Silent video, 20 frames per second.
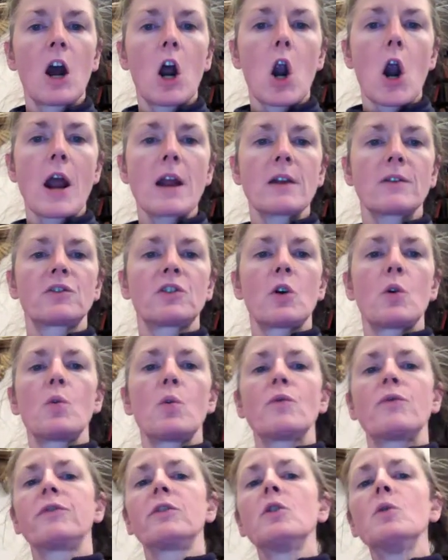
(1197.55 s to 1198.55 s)
All right,
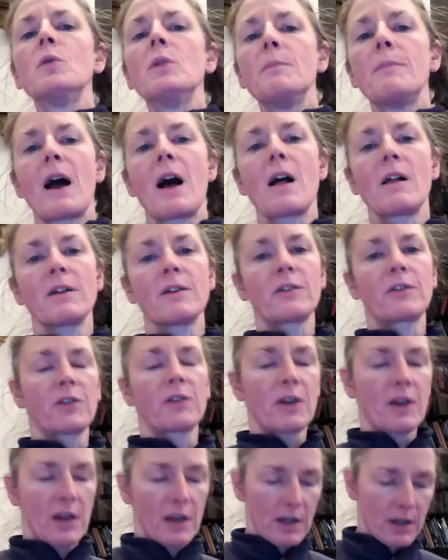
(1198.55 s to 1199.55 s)
so fluid
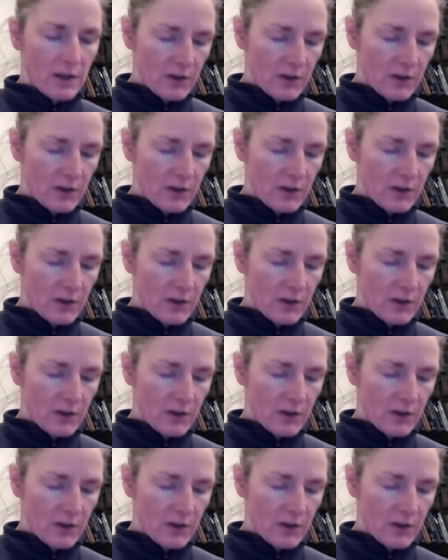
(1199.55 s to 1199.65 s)
balance